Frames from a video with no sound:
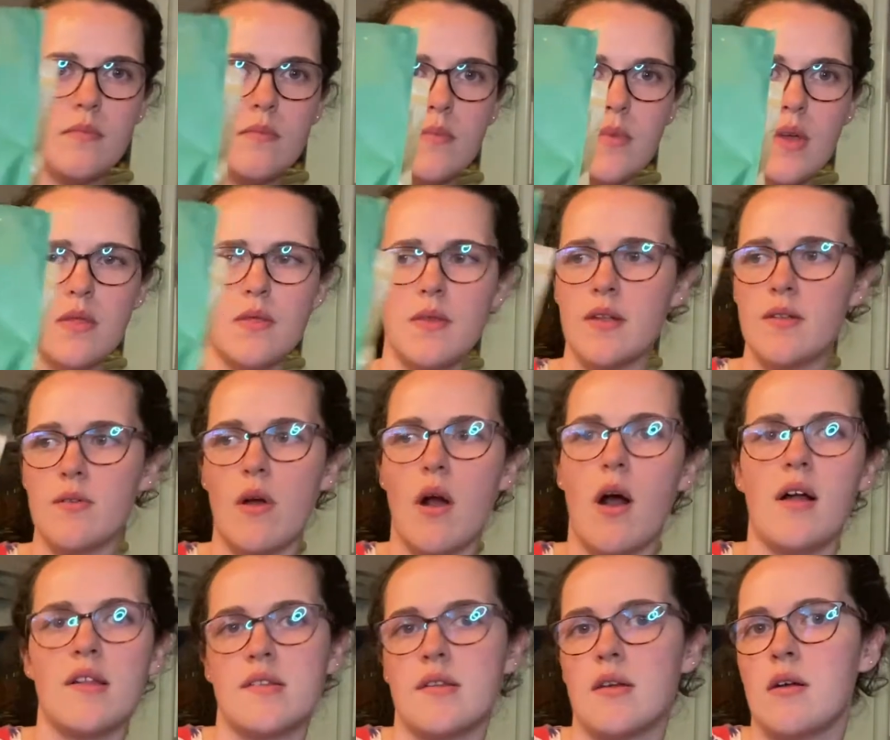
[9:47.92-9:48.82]
These are
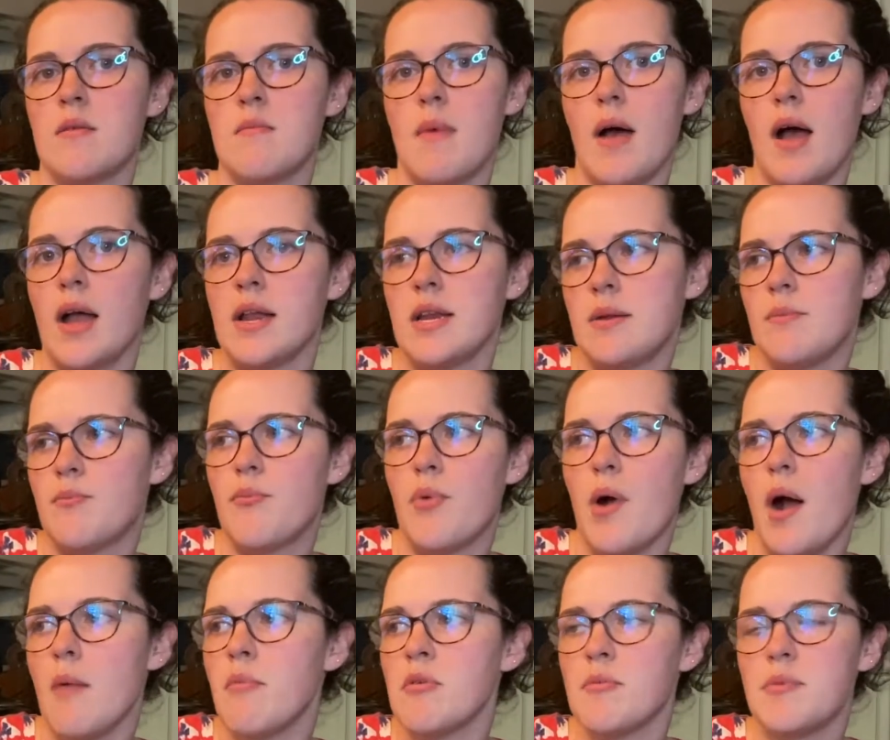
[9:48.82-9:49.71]
awesome. I
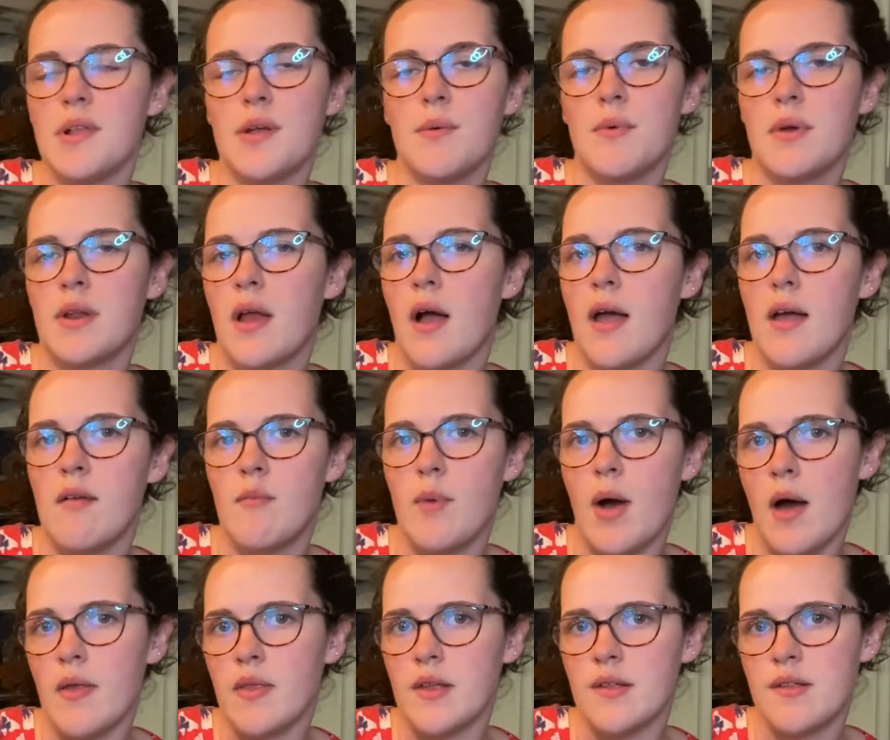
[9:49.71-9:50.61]
probably would not have
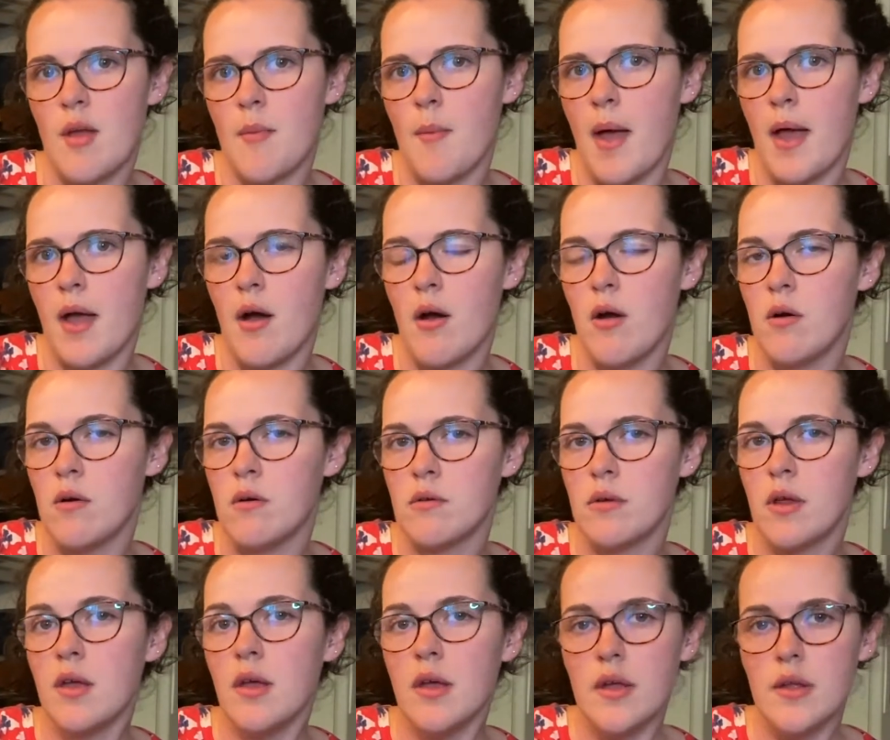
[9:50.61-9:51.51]
bought these on my
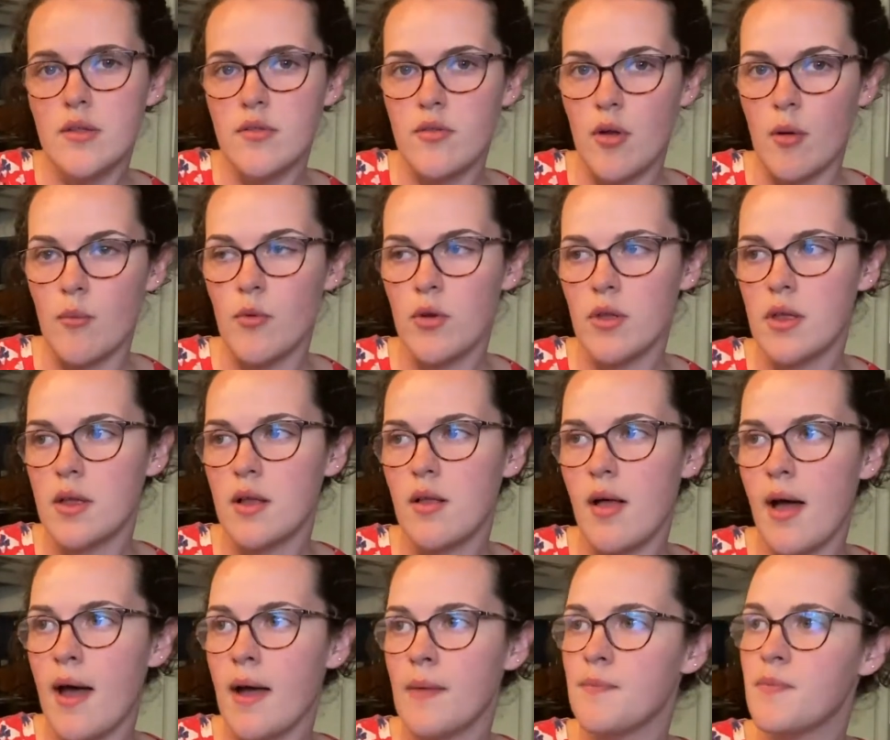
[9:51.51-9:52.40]
own, so I'm really
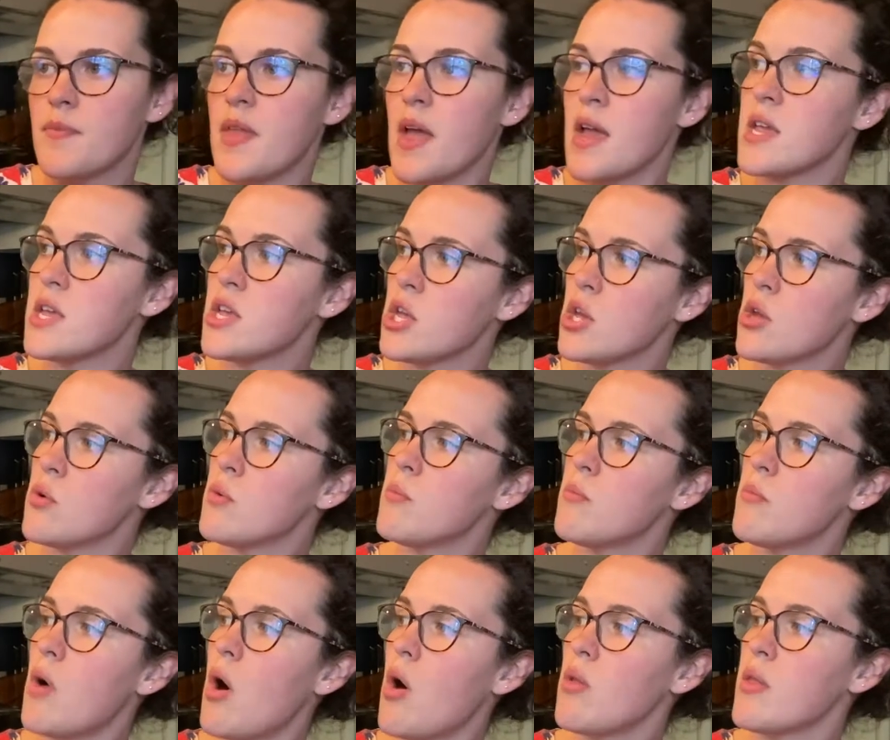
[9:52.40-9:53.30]
glad. Thank
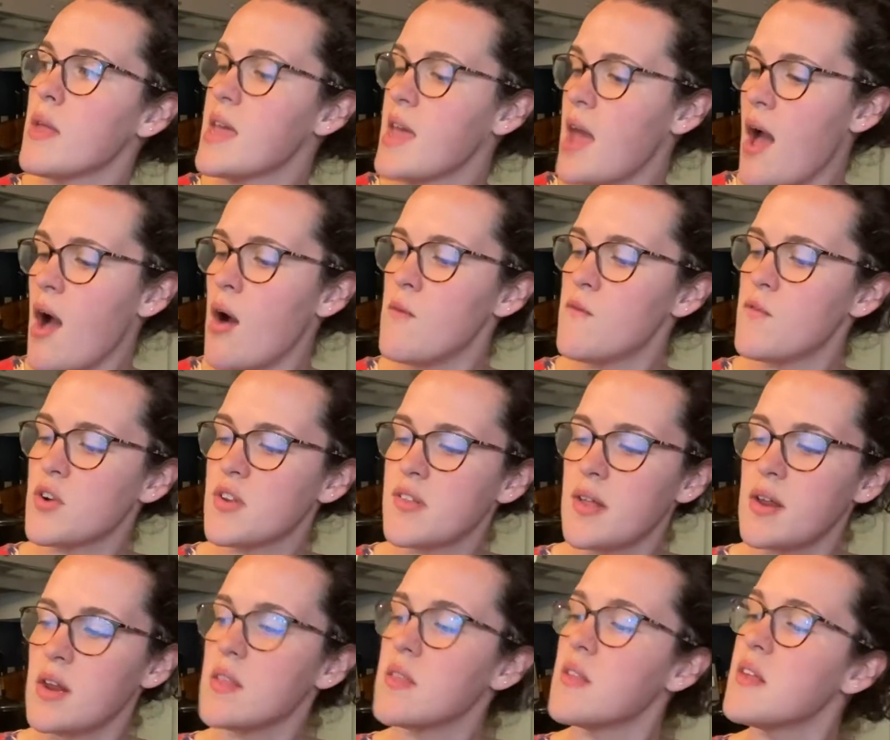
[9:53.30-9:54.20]
you, Holy Cow, for
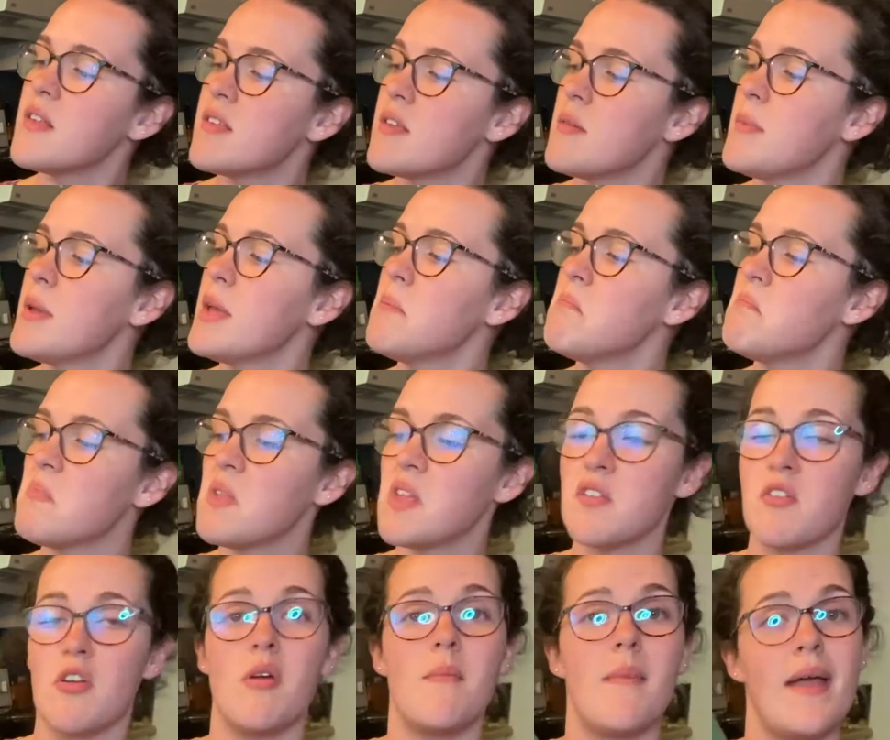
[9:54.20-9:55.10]
sending these to me.
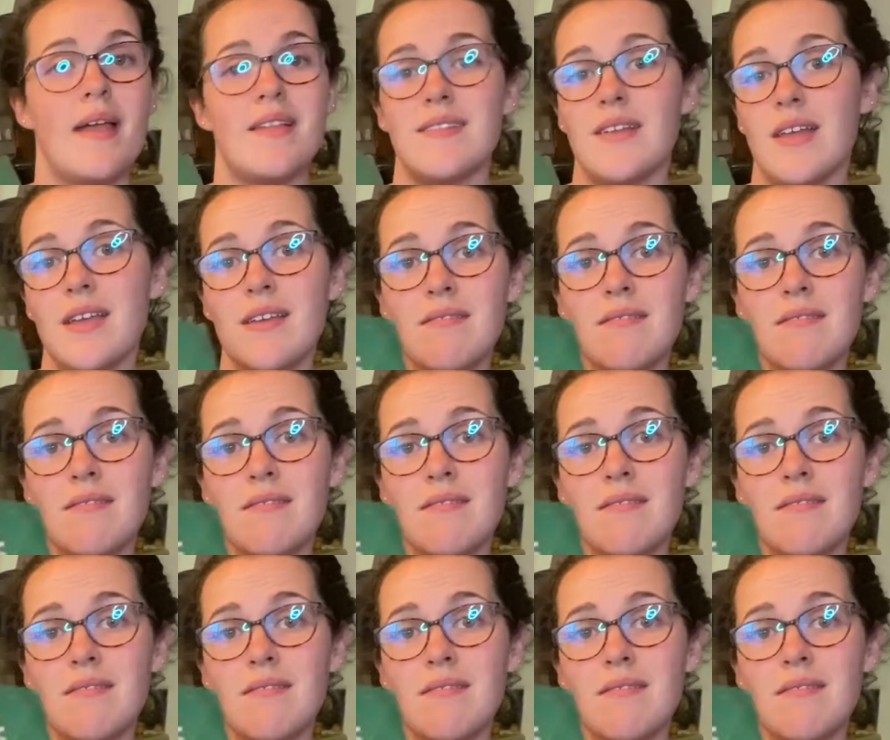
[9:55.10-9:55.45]
These are amazing.